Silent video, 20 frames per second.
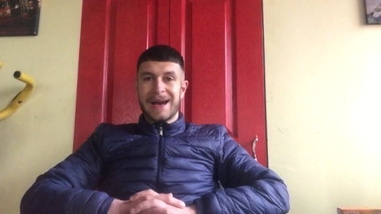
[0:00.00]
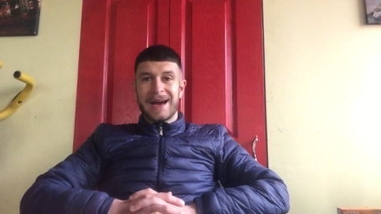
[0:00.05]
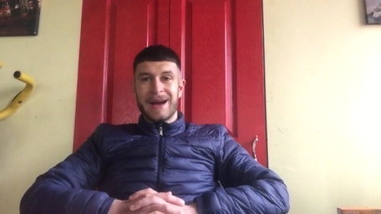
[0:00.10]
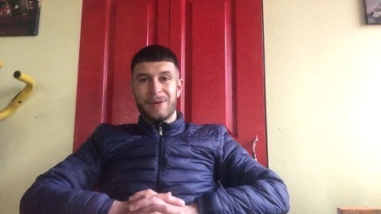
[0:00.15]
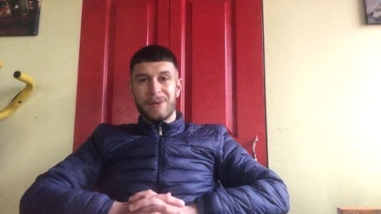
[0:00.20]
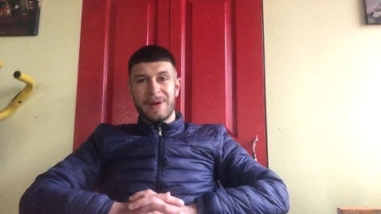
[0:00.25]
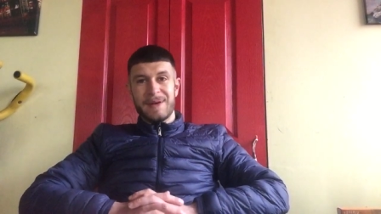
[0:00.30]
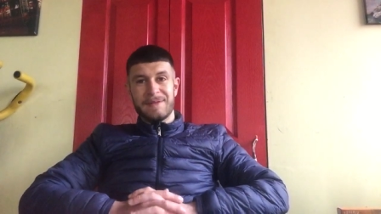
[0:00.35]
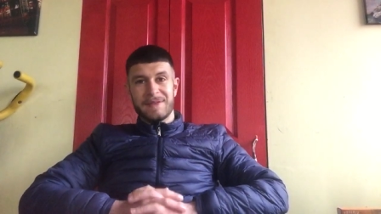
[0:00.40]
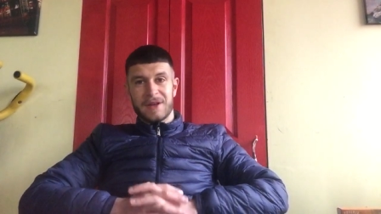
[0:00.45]

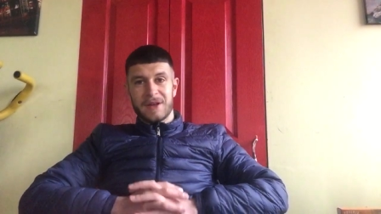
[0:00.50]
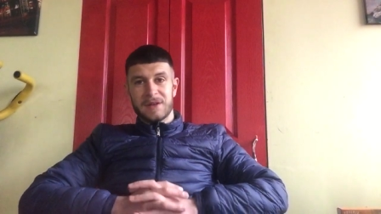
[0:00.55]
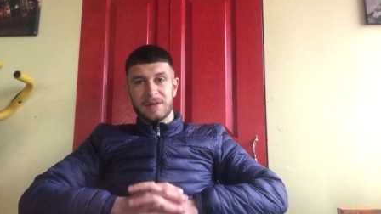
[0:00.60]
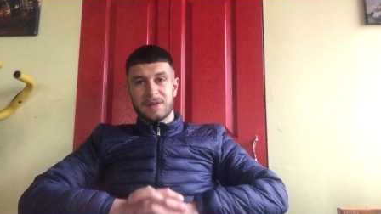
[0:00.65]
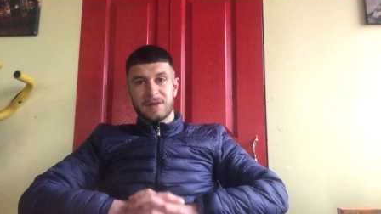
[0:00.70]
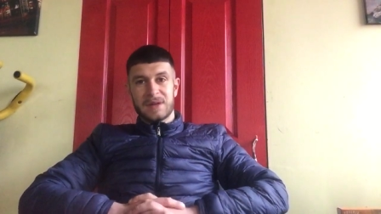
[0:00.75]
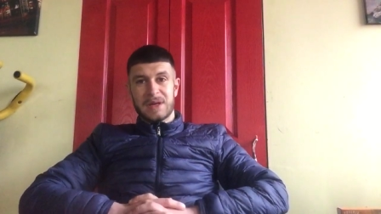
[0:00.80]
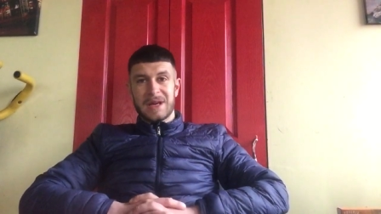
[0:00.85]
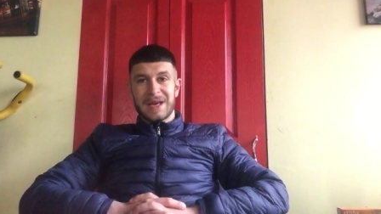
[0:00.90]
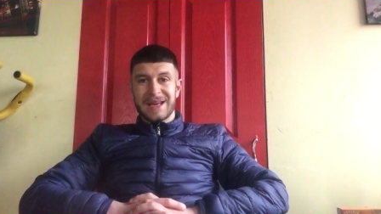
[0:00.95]
However,
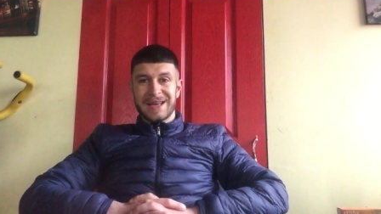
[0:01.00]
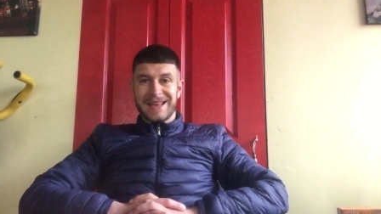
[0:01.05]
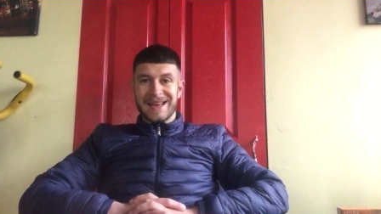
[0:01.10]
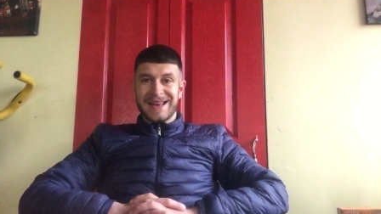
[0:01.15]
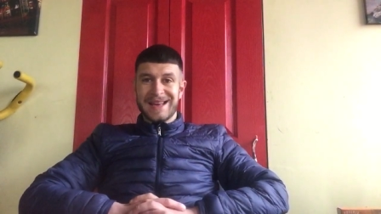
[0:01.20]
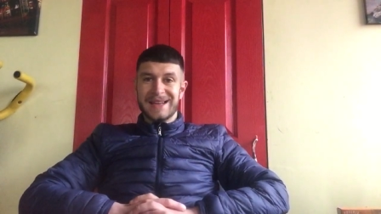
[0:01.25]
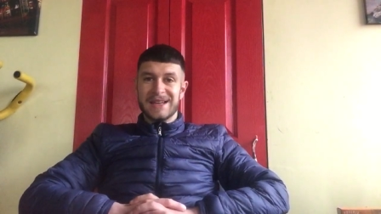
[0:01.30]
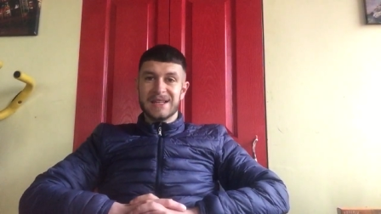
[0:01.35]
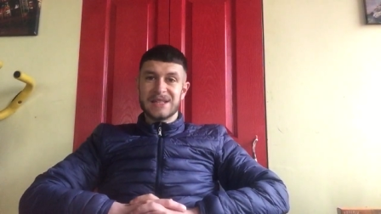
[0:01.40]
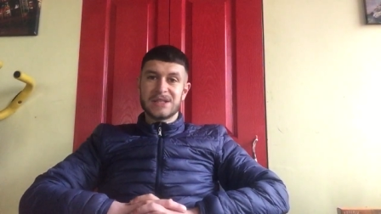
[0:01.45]

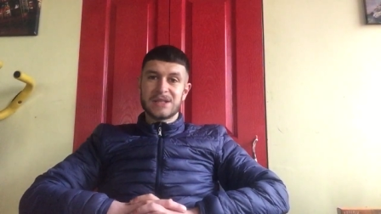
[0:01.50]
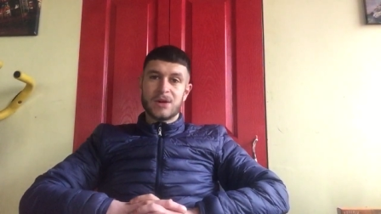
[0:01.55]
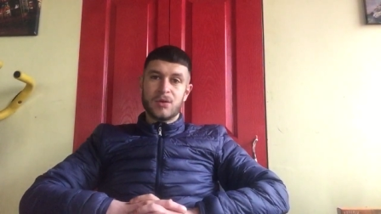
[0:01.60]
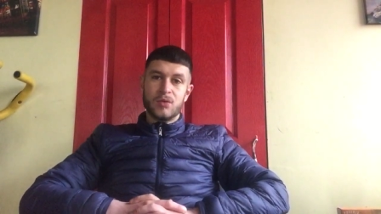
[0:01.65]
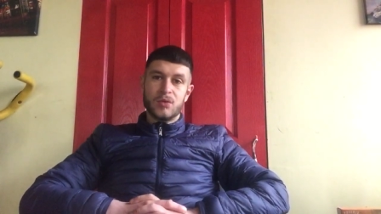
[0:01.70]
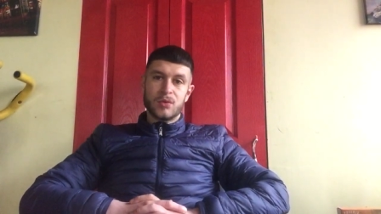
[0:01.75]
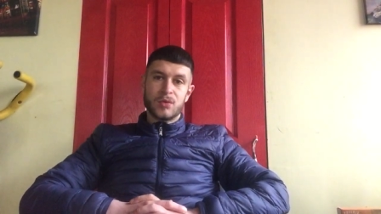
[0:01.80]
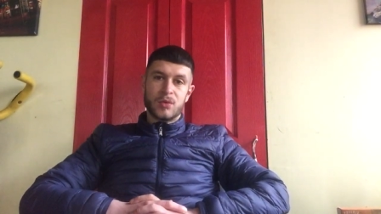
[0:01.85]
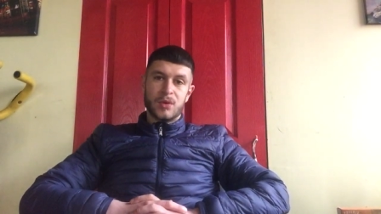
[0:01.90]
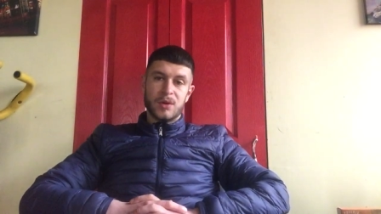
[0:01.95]
again,
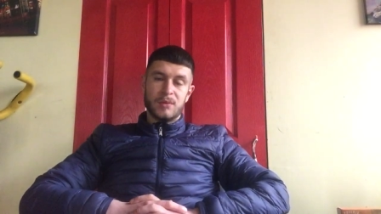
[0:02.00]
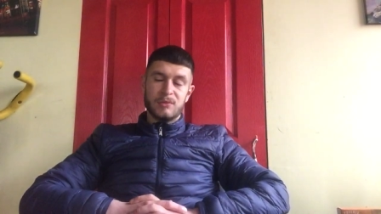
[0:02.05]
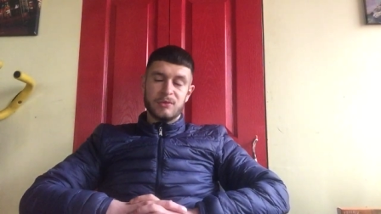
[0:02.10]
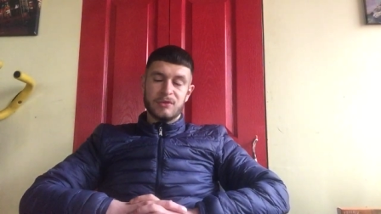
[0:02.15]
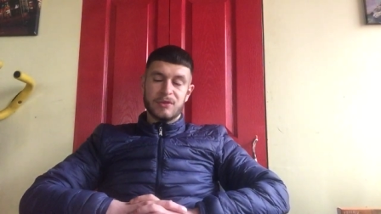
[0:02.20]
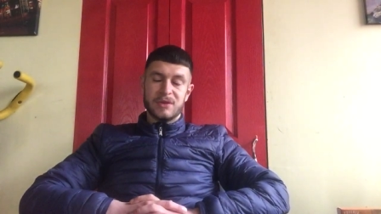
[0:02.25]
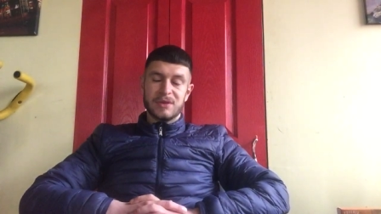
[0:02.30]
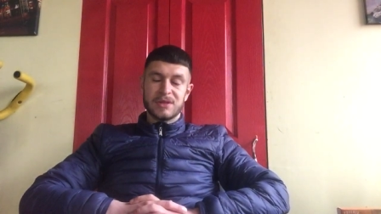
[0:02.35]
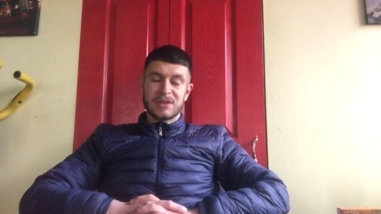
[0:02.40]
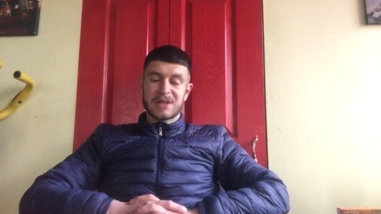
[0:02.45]
skill requirement
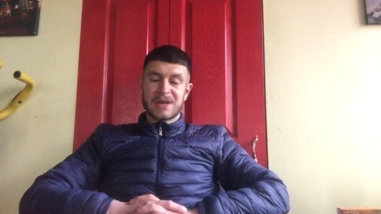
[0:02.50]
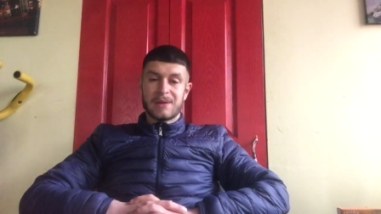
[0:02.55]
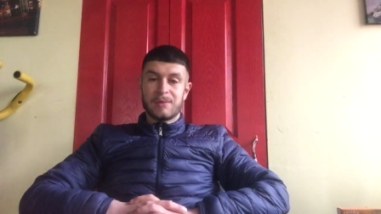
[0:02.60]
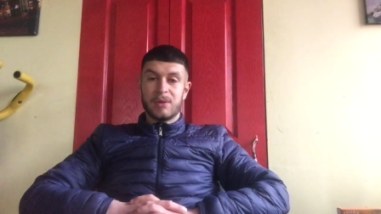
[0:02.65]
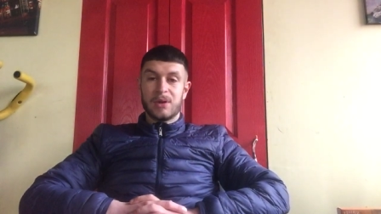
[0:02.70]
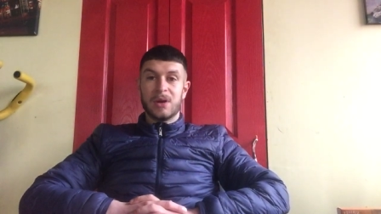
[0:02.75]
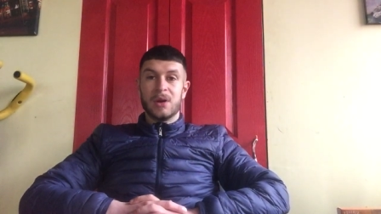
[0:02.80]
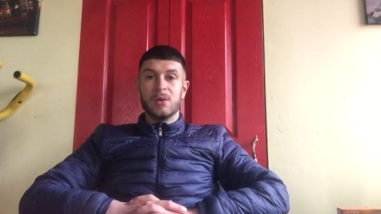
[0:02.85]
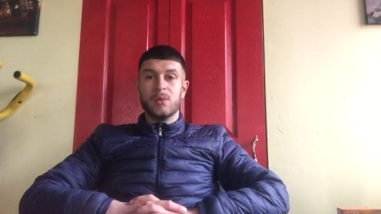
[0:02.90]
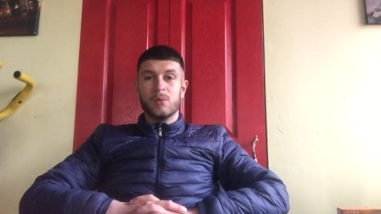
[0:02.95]
around
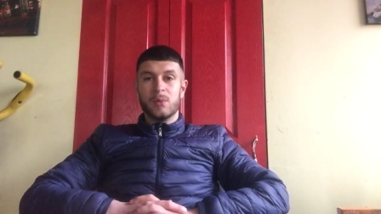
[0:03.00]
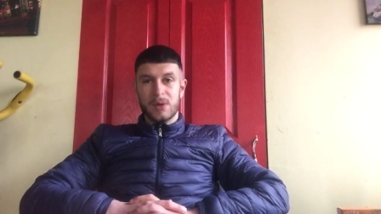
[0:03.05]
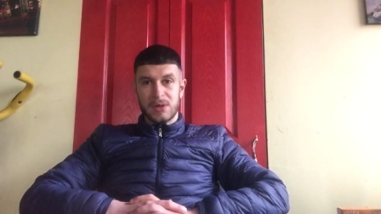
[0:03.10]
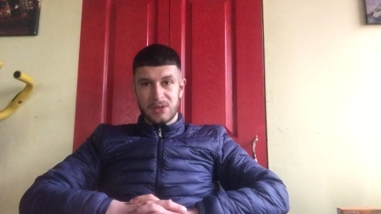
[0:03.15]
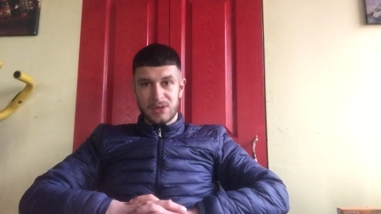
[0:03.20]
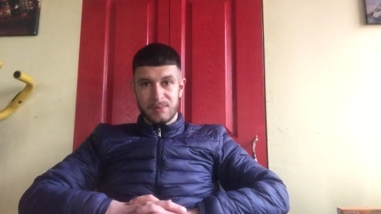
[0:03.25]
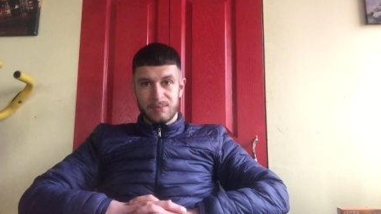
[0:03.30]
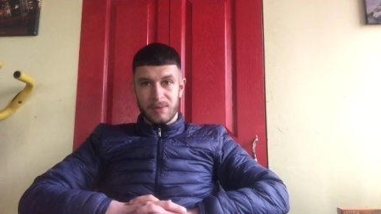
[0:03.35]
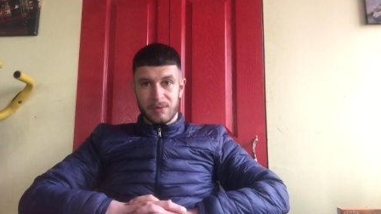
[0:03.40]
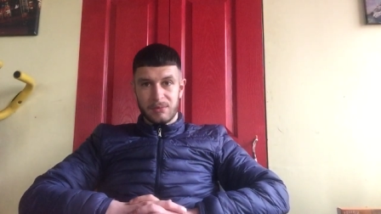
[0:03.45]
scapula,
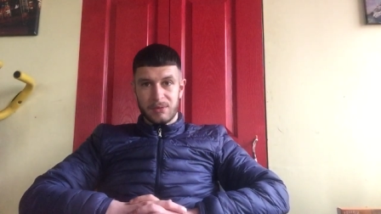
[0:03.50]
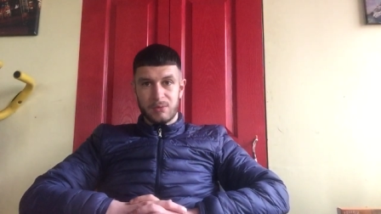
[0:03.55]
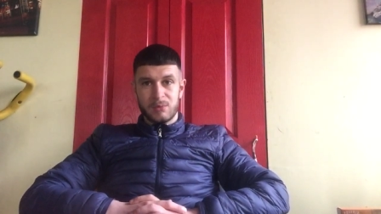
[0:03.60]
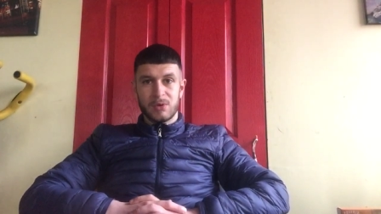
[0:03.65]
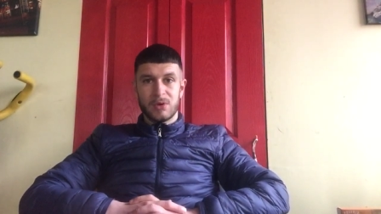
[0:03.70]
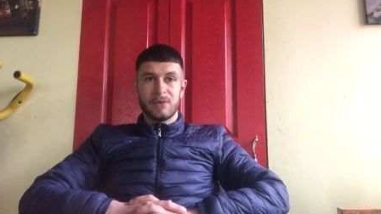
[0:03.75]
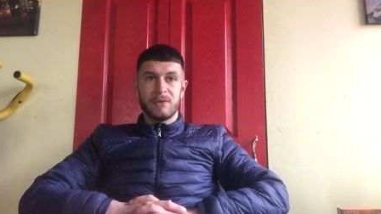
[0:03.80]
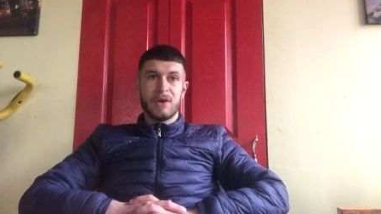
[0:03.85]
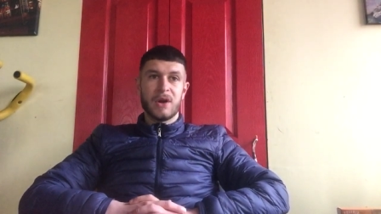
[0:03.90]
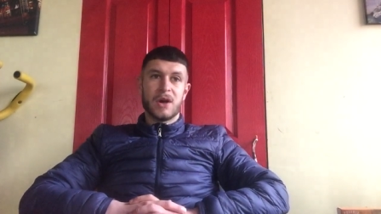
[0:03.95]
which you probably
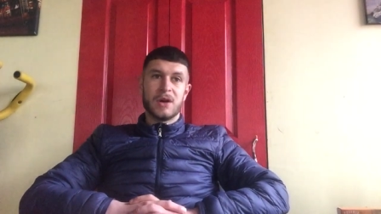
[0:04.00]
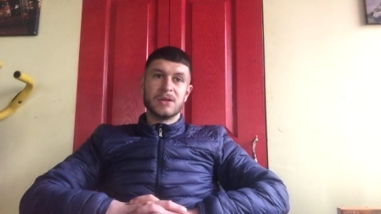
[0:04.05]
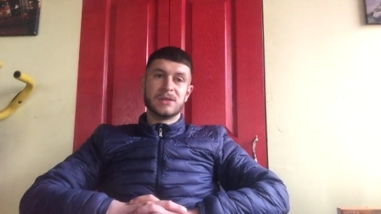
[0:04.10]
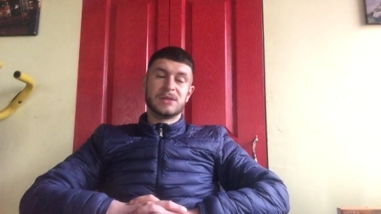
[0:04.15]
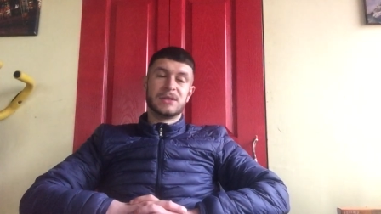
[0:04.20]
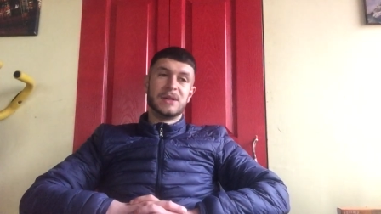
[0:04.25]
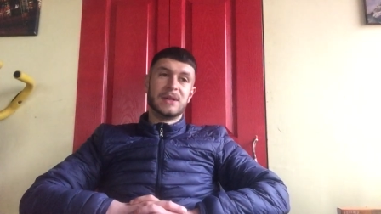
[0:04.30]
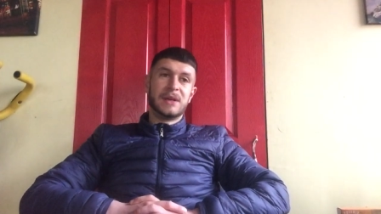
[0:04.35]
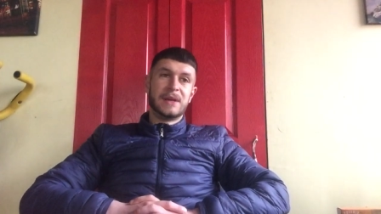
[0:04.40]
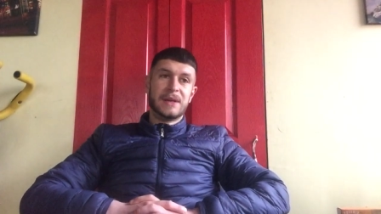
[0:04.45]
would have
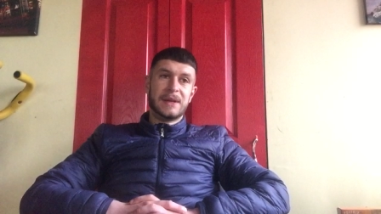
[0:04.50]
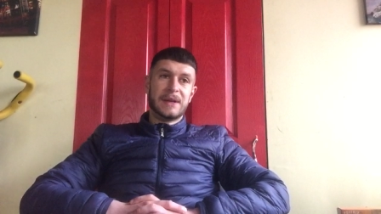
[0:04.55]
lost,